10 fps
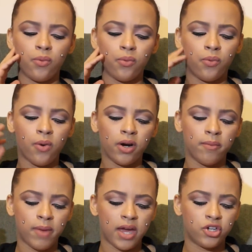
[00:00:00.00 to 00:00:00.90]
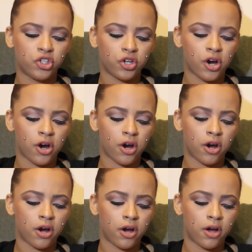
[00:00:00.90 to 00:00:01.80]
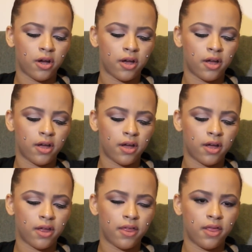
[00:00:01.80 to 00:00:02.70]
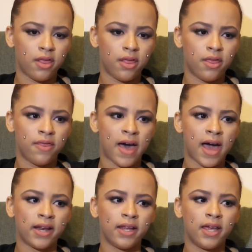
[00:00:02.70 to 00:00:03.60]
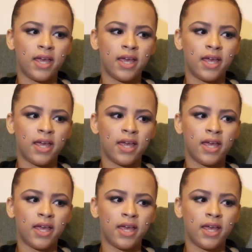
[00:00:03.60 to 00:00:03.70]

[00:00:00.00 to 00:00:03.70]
to make sure that